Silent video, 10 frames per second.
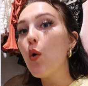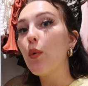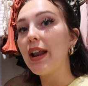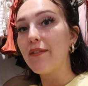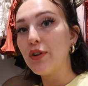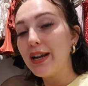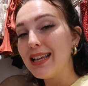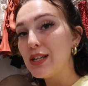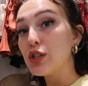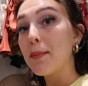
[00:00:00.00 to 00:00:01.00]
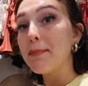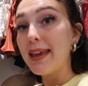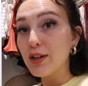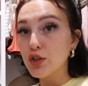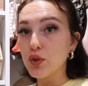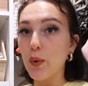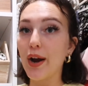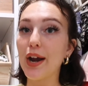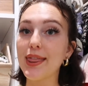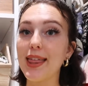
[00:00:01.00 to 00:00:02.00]
Whatever it is, make
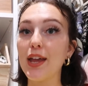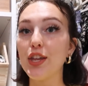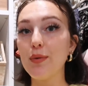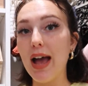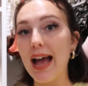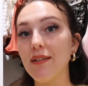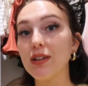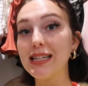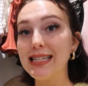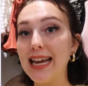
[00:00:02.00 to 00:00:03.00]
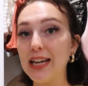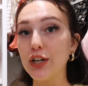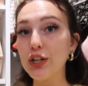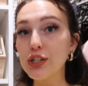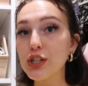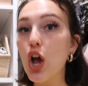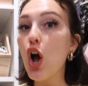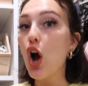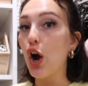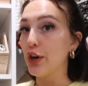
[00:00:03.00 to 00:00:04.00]
sure that you have containers
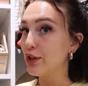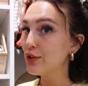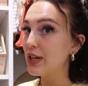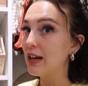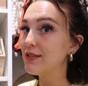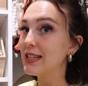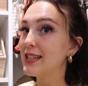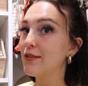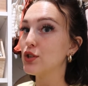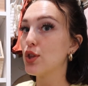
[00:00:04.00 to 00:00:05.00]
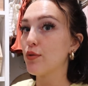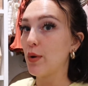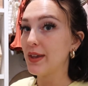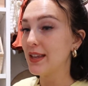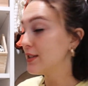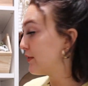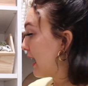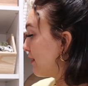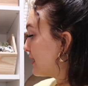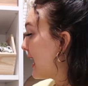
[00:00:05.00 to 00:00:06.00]
on your shelves instead of just throwing things
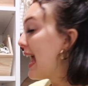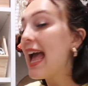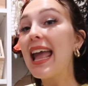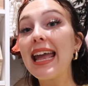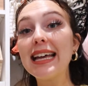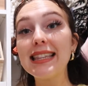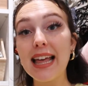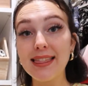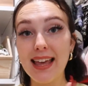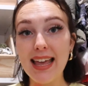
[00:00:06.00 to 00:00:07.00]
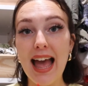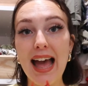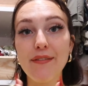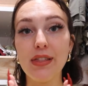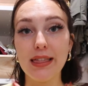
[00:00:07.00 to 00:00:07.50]
around, and that they have